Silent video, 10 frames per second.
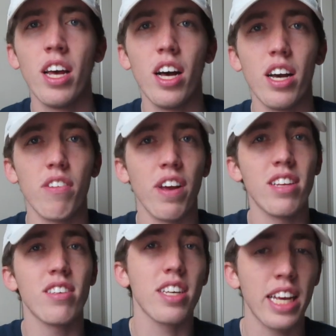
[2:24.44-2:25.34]

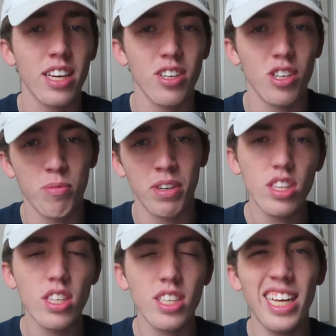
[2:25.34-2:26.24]
advance the kingdom.
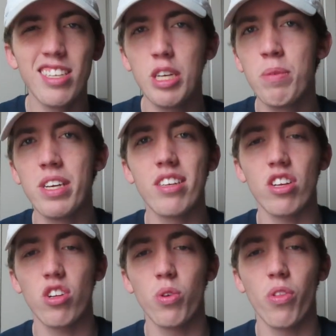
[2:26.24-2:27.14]
And some of these
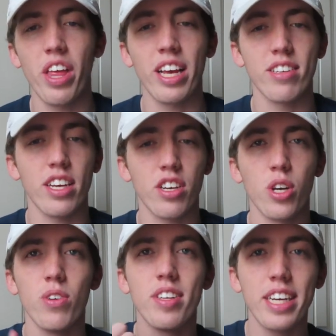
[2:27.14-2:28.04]
include things like, you
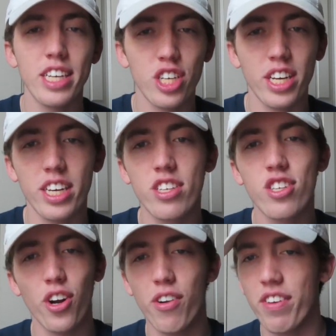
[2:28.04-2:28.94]
know, teaching,
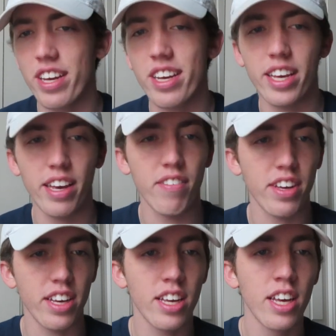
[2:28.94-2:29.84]
serving,
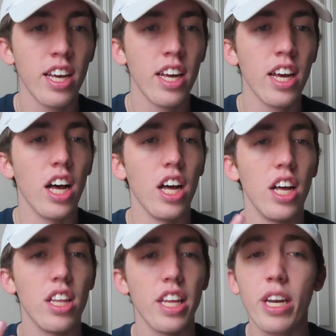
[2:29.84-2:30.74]
giving,
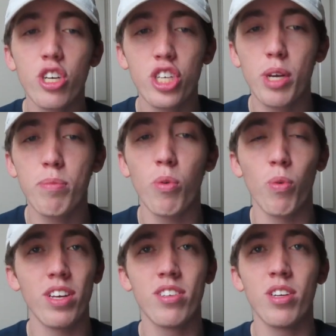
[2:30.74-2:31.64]
leadership,
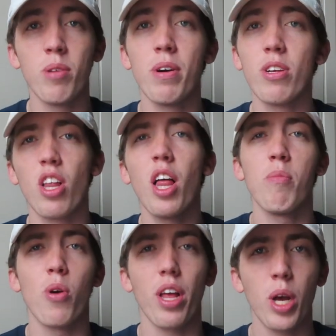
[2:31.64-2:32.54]
wisdom, and there's a
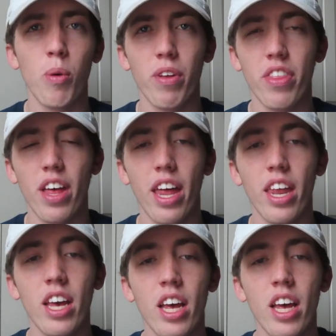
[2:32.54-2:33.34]
lot more that come with that.